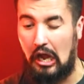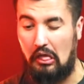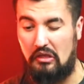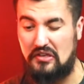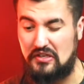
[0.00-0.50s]

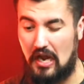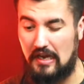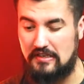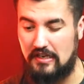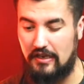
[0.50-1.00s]
"Well, this
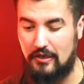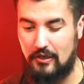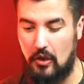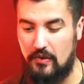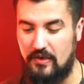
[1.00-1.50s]
guy said to
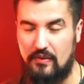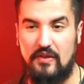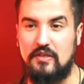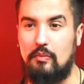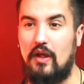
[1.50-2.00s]
go near
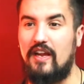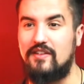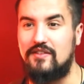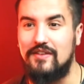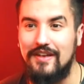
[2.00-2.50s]
this
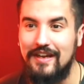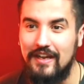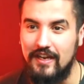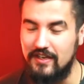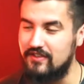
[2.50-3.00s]
place."
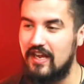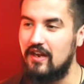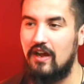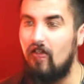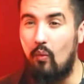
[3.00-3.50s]
He
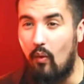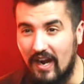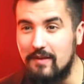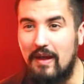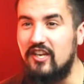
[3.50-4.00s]
said,
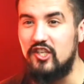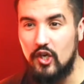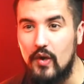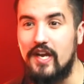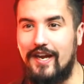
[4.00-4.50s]
"What am I
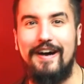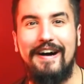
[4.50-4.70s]
doing?